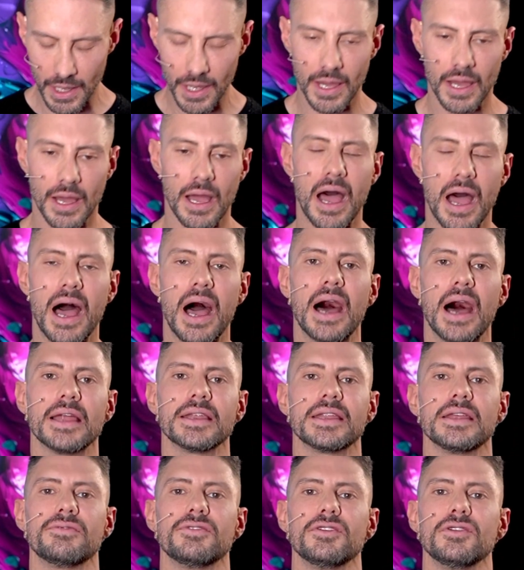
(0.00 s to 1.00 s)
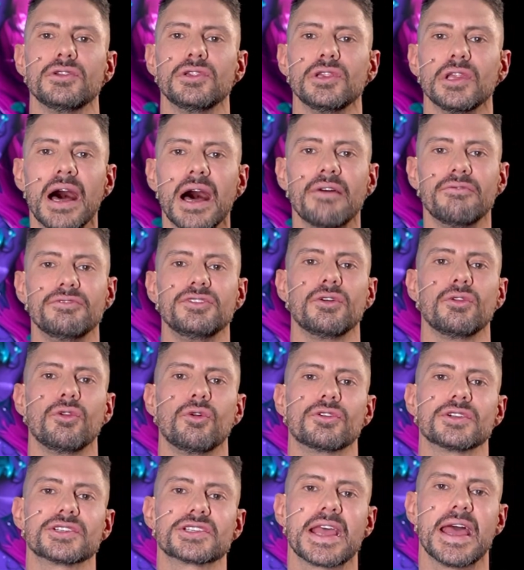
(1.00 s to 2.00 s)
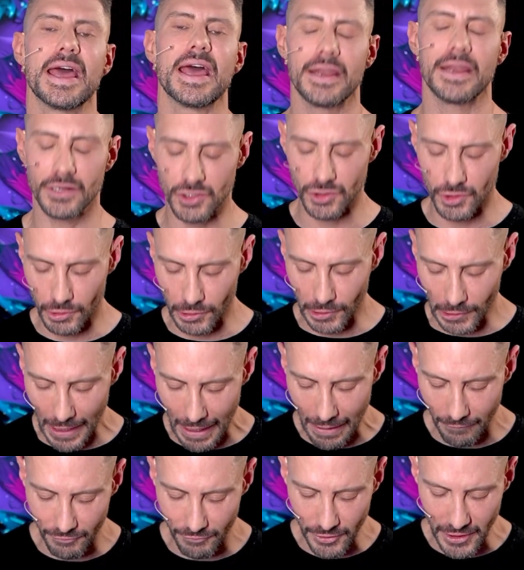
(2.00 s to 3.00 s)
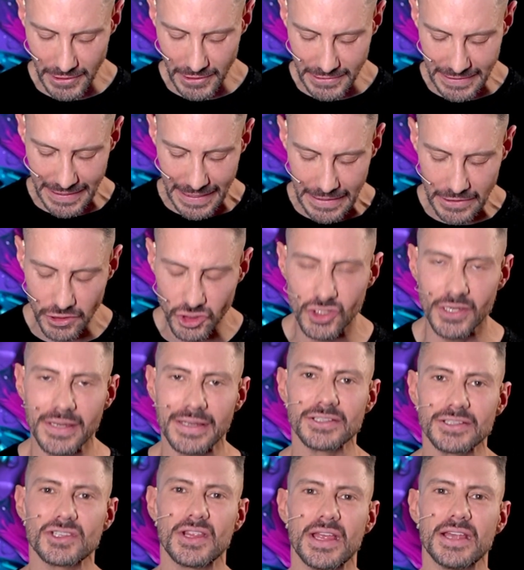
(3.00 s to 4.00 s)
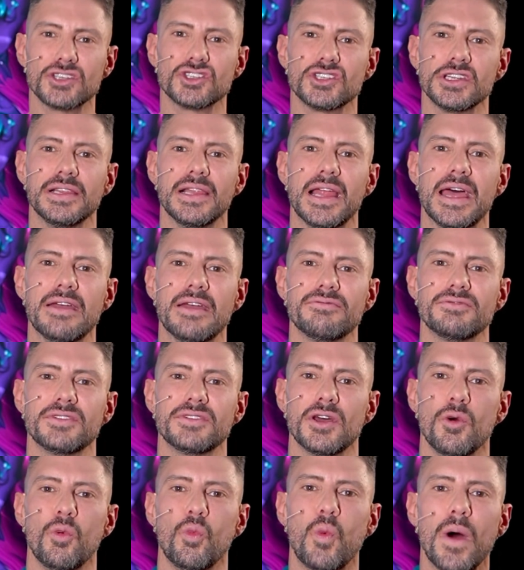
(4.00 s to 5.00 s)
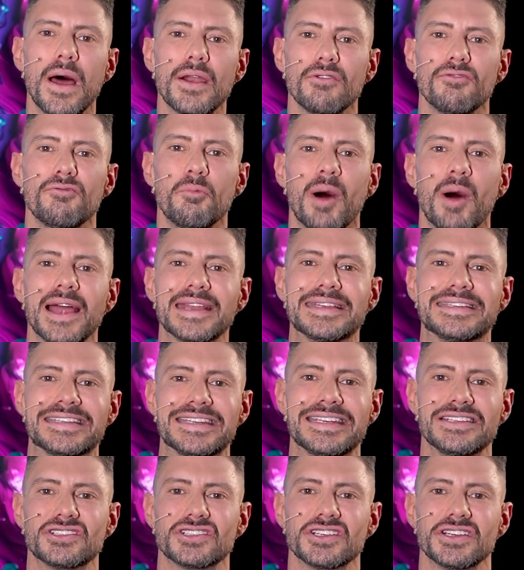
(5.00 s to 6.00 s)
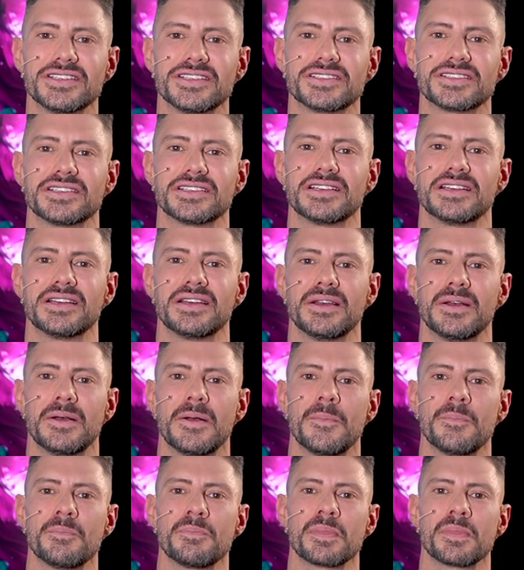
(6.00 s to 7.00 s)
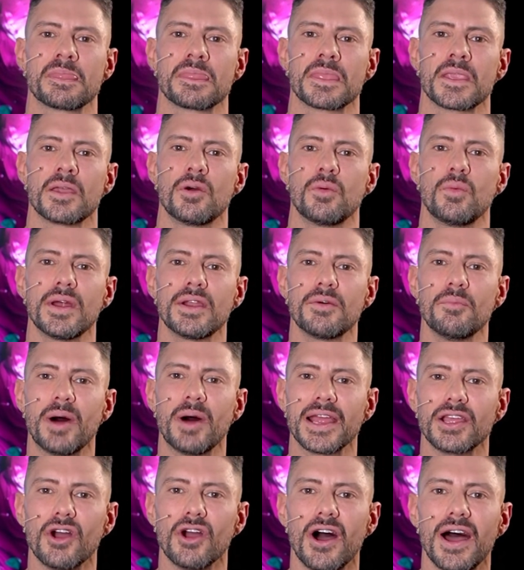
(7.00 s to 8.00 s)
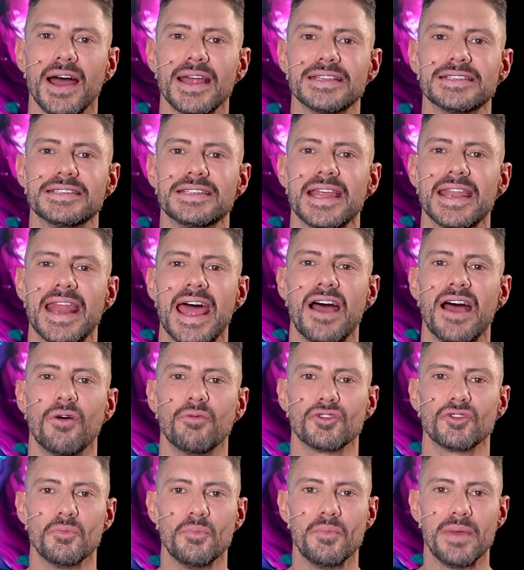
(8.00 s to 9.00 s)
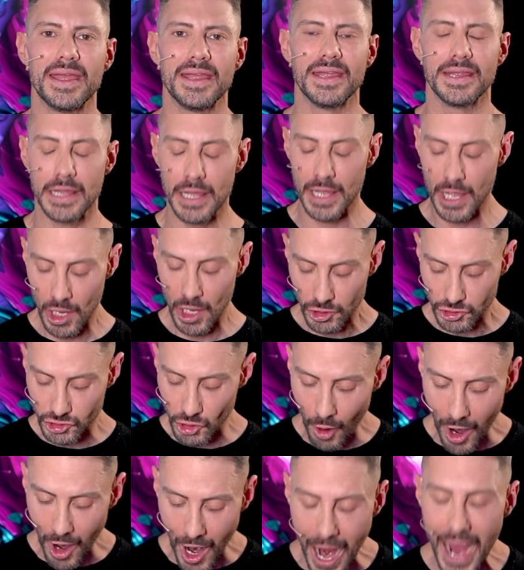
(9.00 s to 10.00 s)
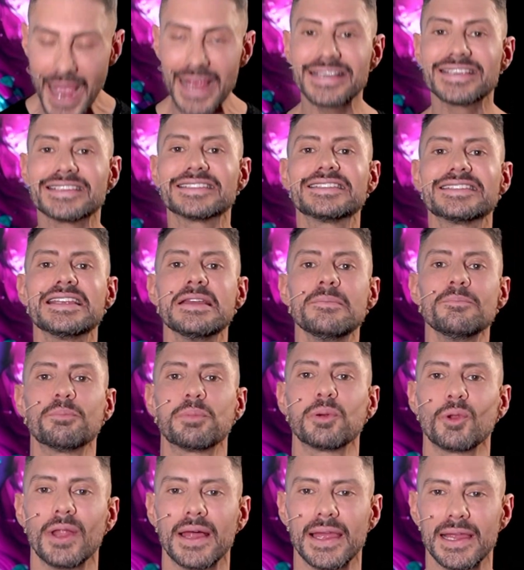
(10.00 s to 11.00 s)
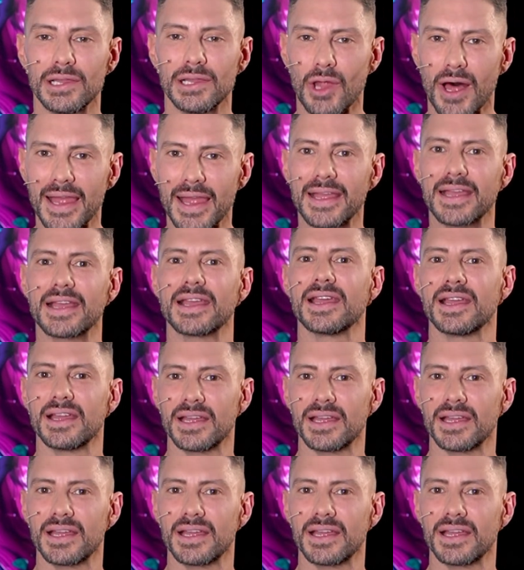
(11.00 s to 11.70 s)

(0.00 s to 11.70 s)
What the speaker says: heart if you love Dolores Cannon, you love the teachings that she left. One of my teachers, one of my guides that helped me. So I simply, like